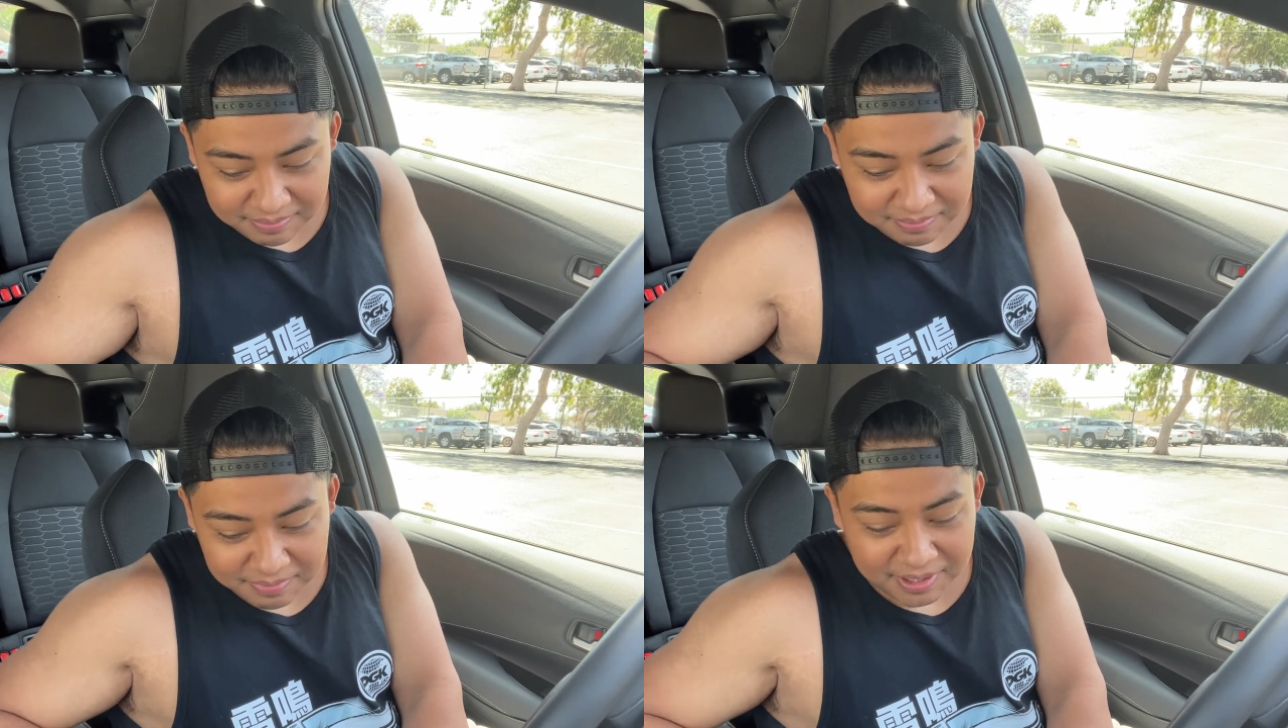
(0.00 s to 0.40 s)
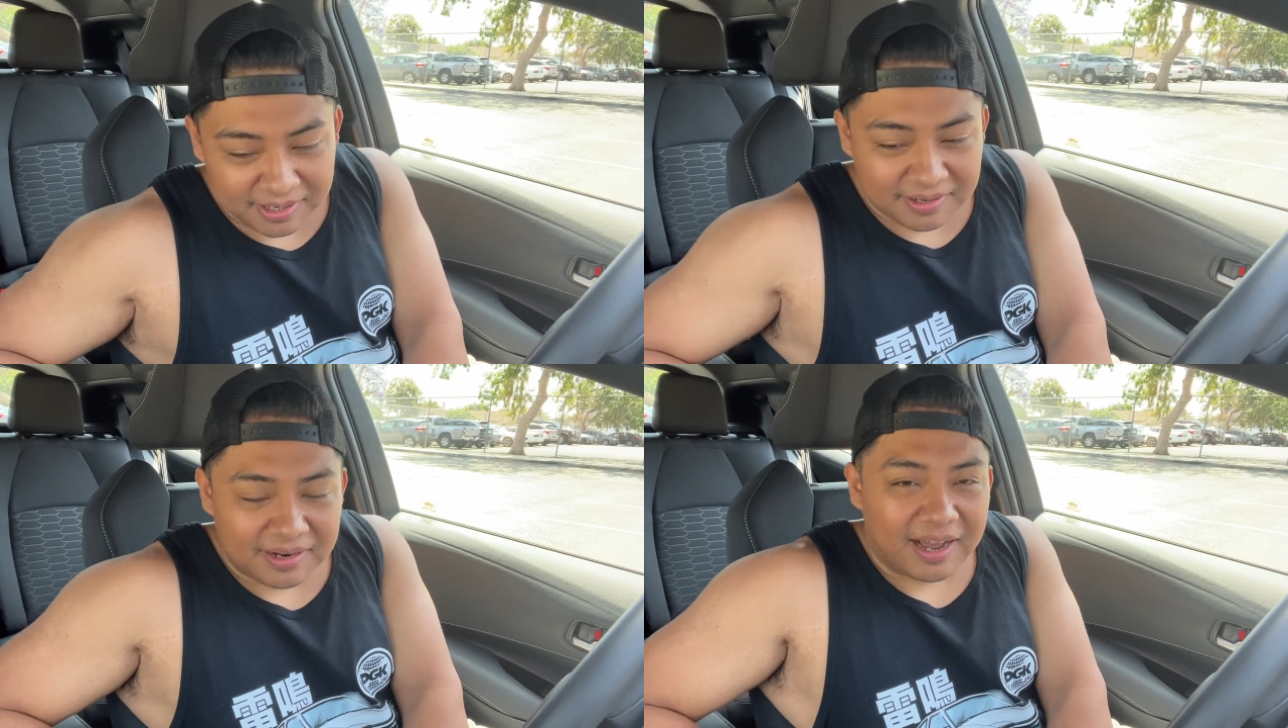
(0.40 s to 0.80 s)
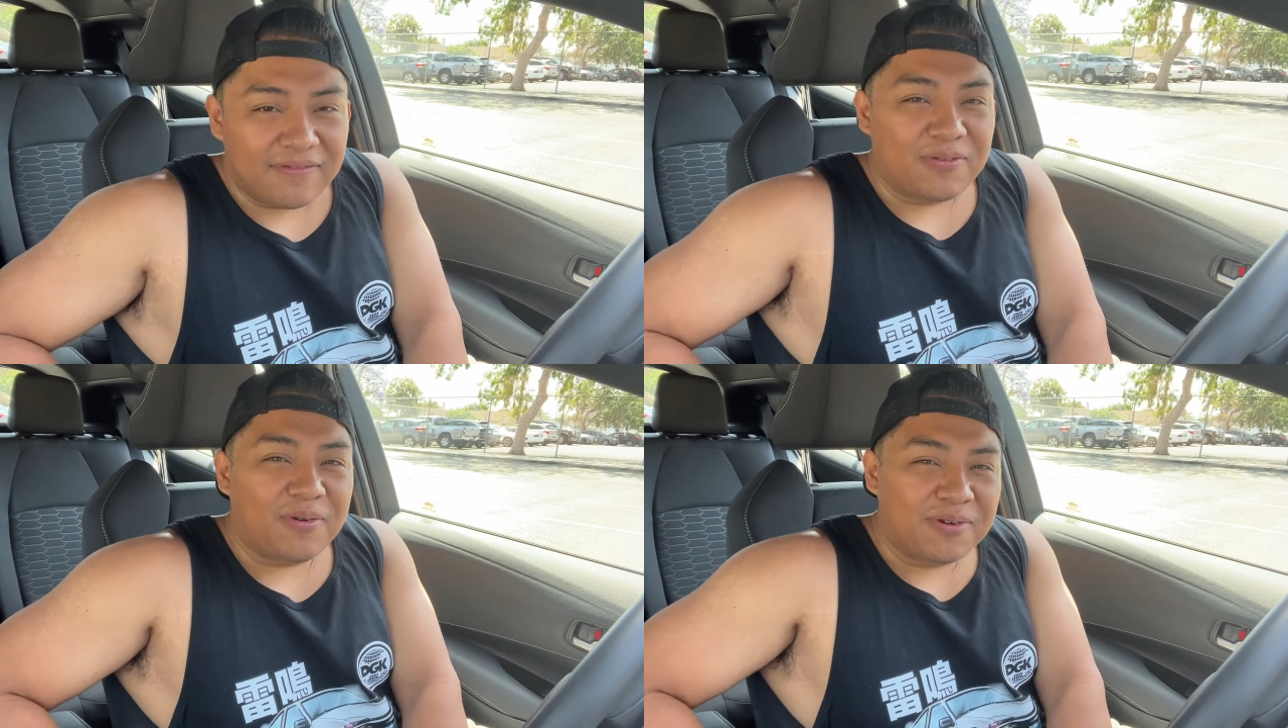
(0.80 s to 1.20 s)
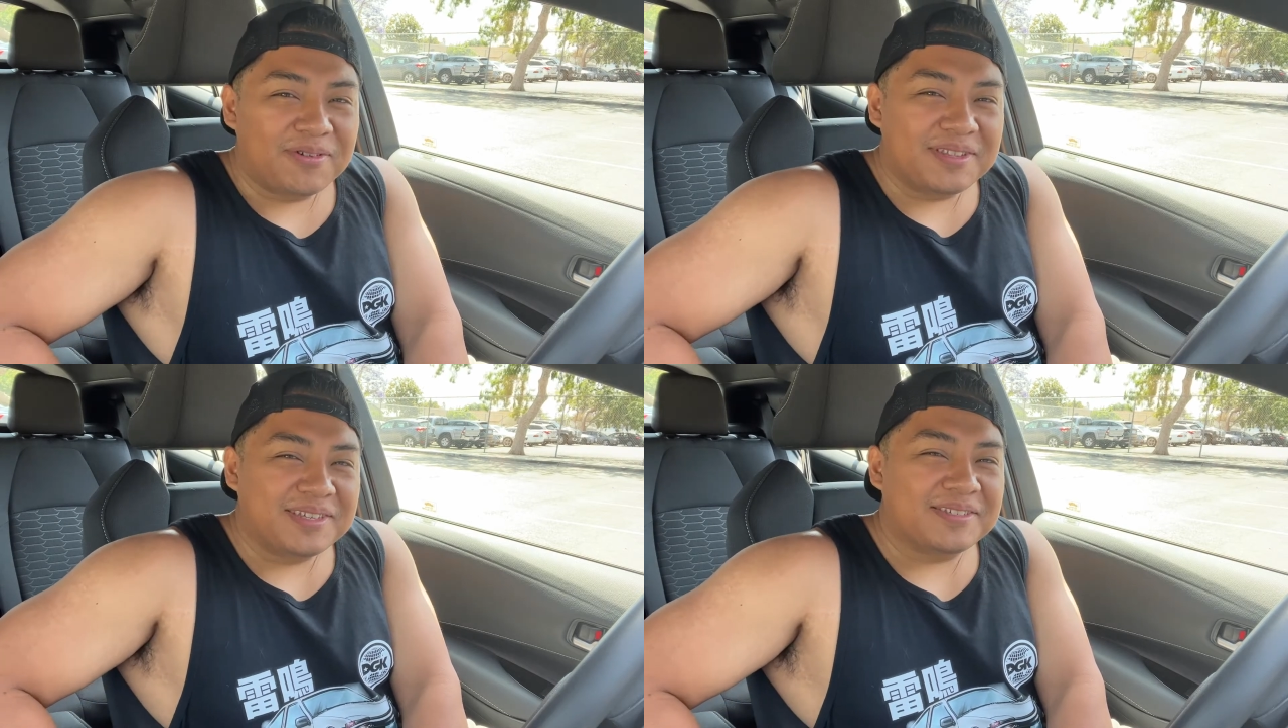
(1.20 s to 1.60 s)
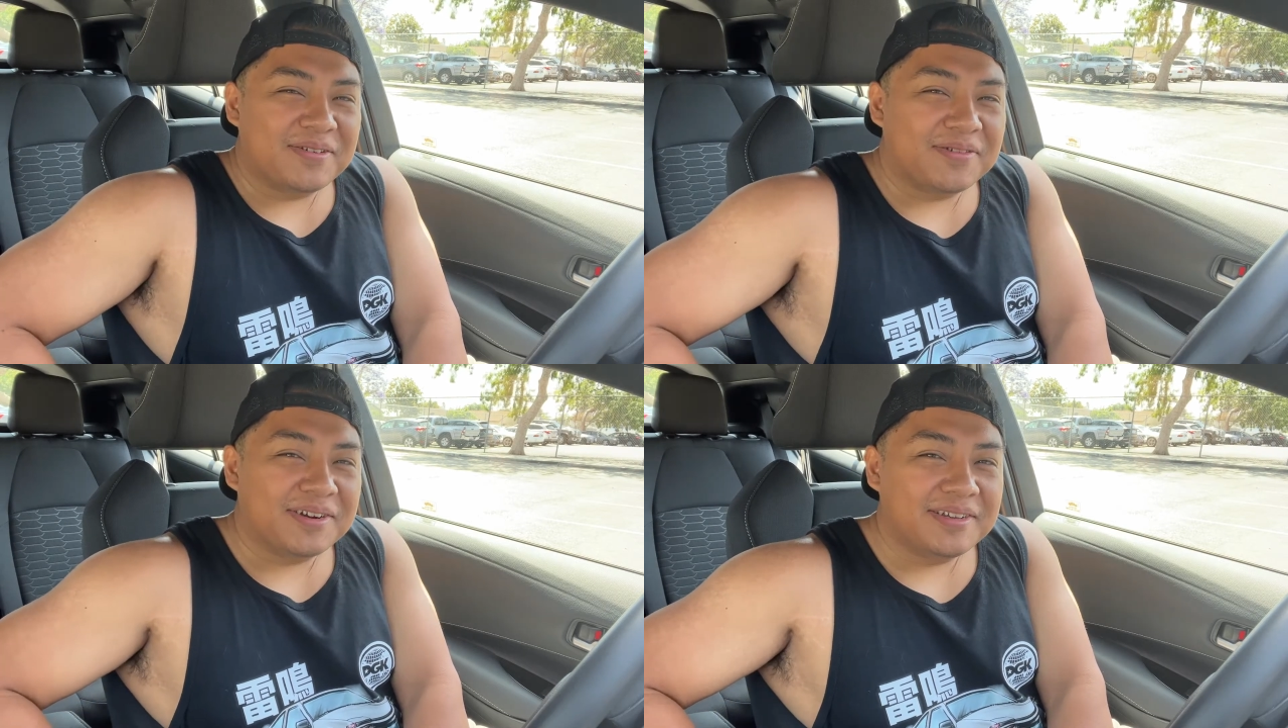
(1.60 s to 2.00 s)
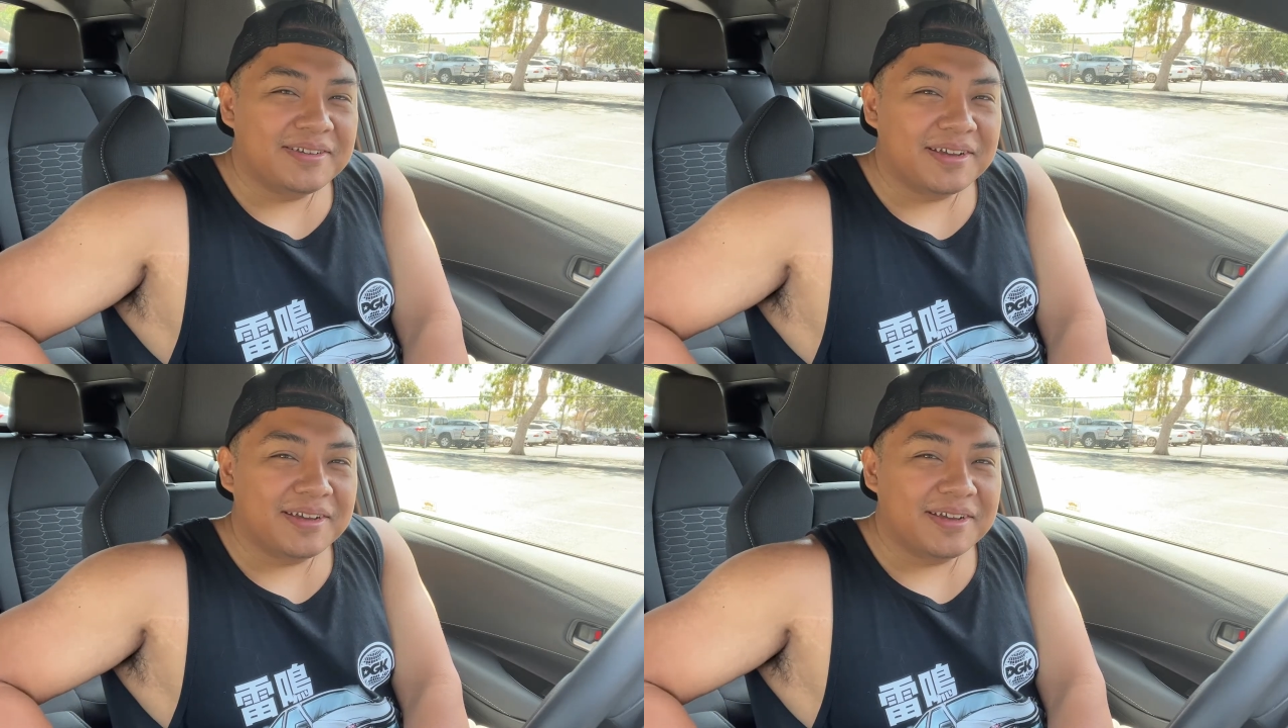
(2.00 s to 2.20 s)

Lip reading: but I've ordered this already.